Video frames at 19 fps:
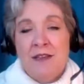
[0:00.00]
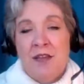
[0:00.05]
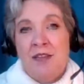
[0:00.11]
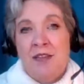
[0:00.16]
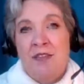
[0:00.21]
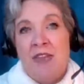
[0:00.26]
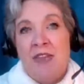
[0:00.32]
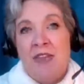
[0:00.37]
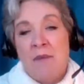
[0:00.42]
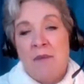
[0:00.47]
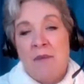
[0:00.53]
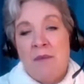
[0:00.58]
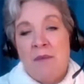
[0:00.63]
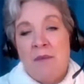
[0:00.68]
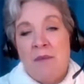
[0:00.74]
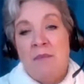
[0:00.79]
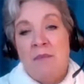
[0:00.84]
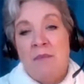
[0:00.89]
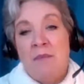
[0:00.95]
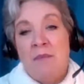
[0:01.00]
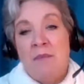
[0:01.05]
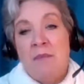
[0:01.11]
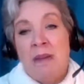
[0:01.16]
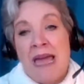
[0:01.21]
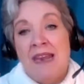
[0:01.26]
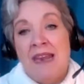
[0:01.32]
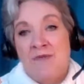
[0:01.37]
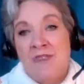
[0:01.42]
That balance
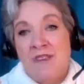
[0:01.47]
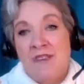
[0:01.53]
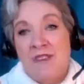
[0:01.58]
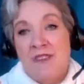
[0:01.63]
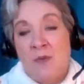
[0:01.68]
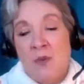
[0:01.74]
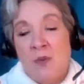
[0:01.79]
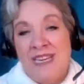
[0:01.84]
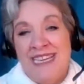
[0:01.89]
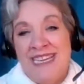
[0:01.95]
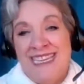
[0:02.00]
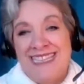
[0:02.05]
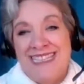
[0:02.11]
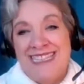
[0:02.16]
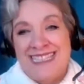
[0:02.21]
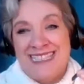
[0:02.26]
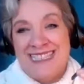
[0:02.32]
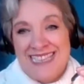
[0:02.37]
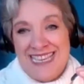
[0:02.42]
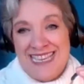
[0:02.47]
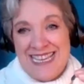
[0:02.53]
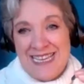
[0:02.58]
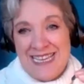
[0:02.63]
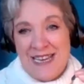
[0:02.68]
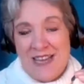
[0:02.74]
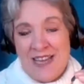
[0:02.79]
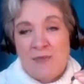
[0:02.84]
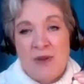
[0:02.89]
is something that we need to seek
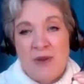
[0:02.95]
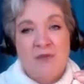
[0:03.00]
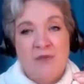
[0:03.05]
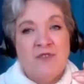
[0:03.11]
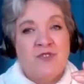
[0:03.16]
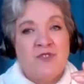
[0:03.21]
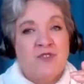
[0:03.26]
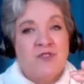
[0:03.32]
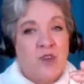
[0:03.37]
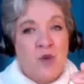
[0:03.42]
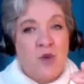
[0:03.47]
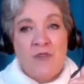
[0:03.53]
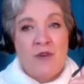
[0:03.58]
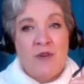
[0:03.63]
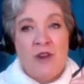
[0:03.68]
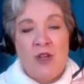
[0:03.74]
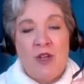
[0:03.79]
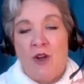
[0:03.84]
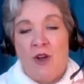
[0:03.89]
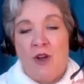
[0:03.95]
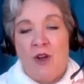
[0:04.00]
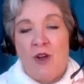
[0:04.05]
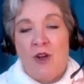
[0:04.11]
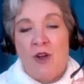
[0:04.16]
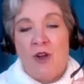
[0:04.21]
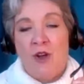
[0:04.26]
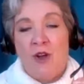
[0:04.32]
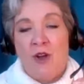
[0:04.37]
in life, but so very
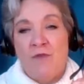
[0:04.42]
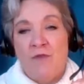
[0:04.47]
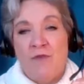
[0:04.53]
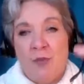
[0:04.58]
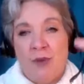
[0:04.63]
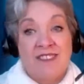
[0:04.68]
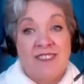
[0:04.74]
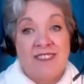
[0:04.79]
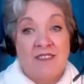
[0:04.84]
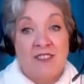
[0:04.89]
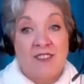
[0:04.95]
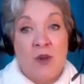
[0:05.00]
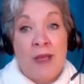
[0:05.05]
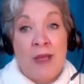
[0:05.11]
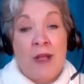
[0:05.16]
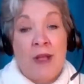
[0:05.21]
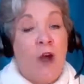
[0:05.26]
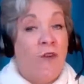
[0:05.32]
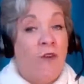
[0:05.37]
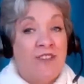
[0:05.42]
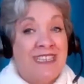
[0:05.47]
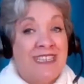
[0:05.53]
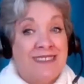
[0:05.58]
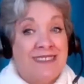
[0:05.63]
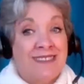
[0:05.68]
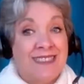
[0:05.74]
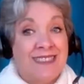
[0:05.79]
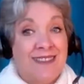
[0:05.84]
often we find ourselves going off
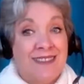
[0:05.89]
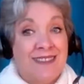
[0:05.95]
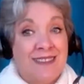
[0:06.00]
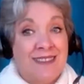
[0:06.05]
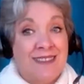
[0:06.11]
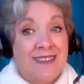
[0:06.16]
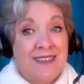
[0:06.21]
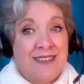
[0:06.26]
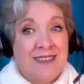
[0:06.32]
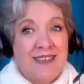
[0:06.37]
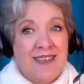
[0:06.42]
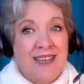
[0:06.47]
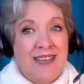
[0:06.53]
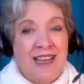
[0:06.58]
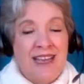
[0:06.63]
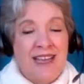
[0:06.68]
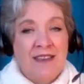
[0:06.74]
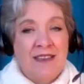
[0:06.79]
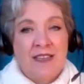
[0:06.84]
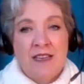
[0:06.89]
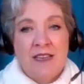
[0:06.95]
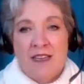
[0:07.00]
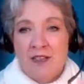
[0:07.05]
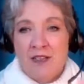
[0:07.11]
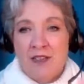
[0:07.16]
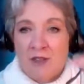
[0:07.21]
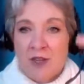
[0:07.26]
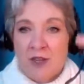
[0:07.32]
kilter. And yeah,
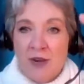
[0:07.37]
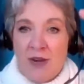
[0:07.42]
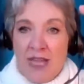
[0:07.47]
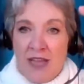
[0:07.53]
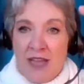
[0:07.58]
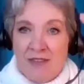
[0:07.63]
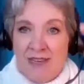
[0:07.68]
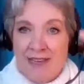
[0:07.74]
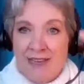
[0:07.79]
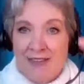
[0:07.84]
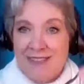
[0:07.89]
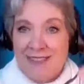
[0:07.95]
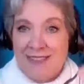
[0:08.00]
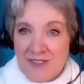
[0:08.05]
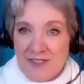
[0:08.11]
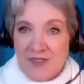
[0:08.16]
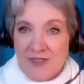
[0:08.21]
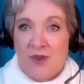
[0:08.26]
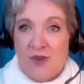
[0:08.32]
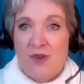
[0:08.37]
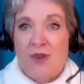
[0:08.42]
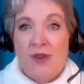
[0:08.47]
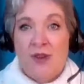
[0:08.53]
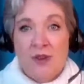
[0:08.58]
you're going to have a little seesaw.